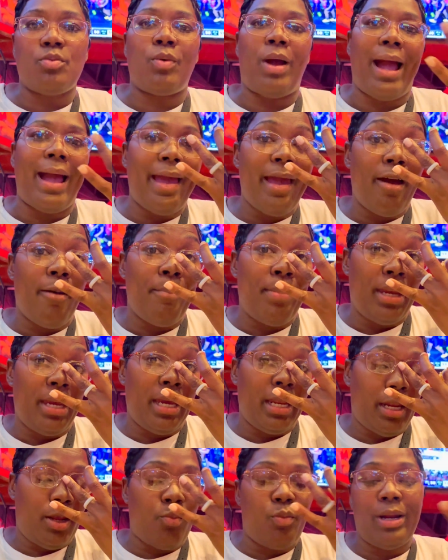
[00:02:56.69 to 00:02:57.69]
where I have
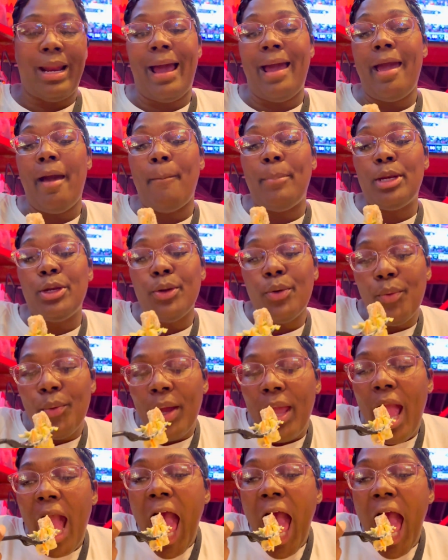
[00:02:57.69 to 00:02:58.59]
been and what I have been doing.